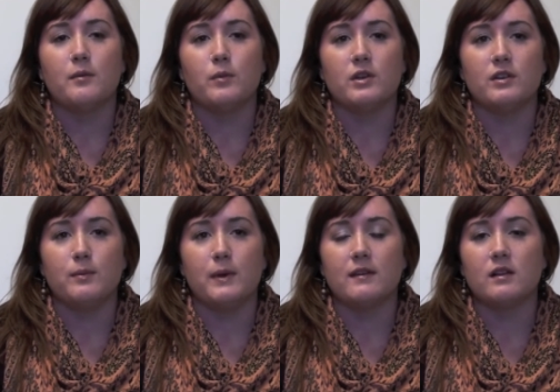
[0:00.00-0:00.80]
which is
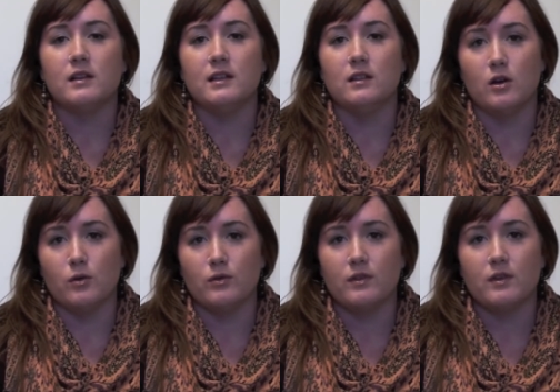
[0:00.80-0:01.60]
basically
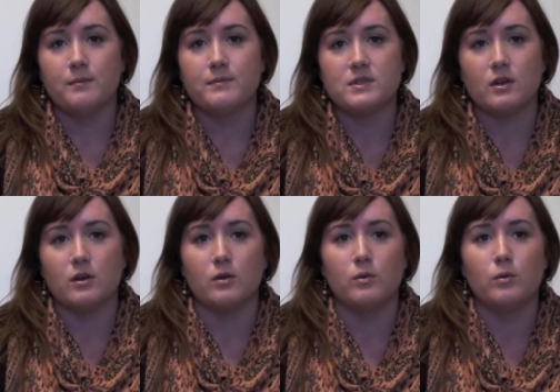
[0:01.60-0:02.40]
loans.
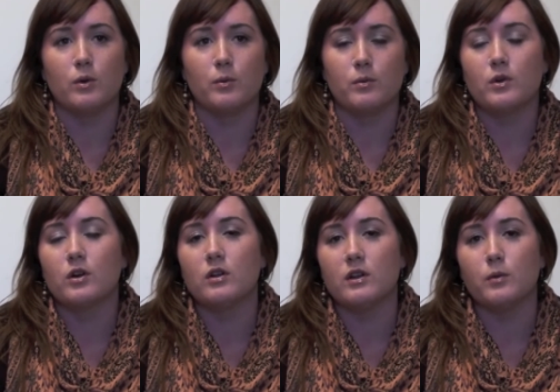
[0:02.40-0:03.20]
So we're
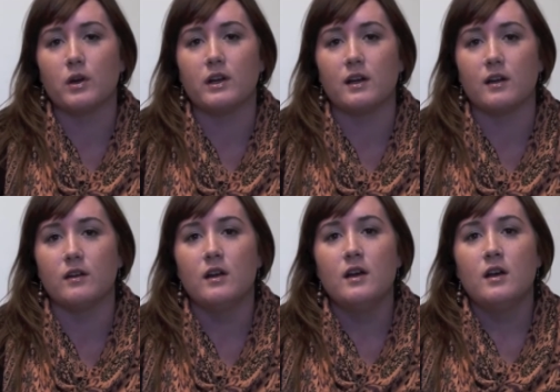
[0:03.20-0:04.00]
currently working on
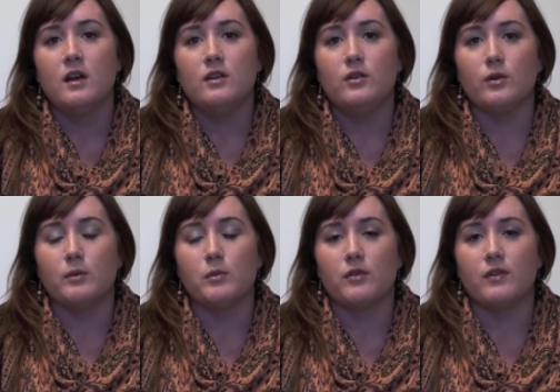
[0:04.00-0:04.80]

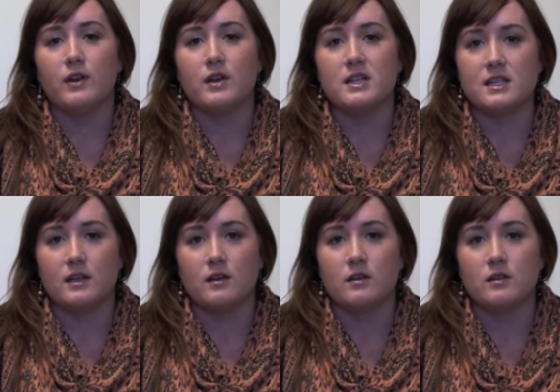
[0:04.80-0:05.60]
doing more
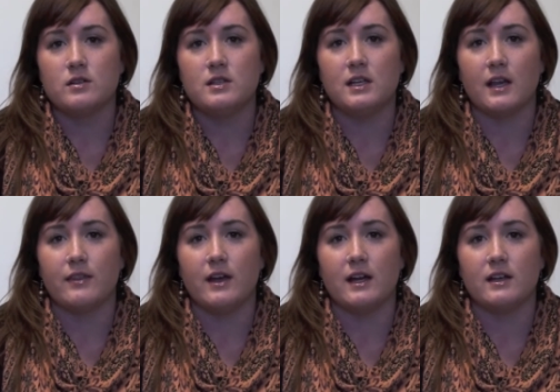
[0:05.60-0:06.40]
fundraising to
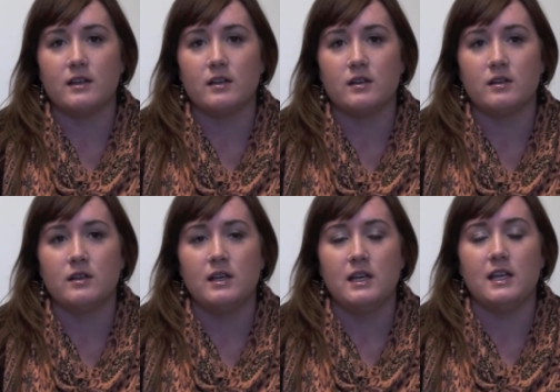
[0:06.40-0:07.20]
get that
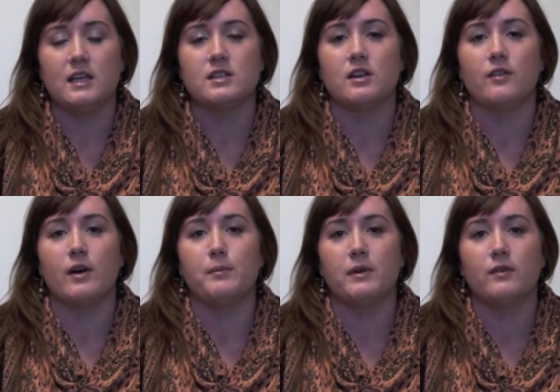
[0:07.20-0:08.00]
initiative
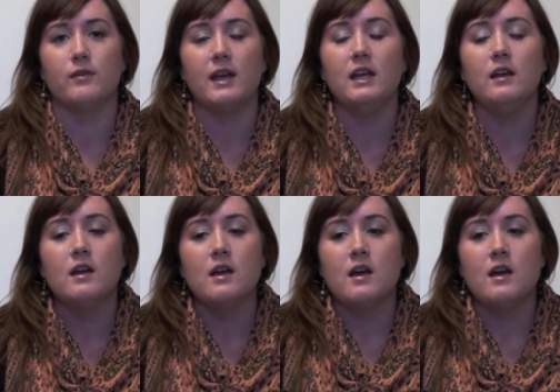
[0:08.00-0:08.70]
up and running,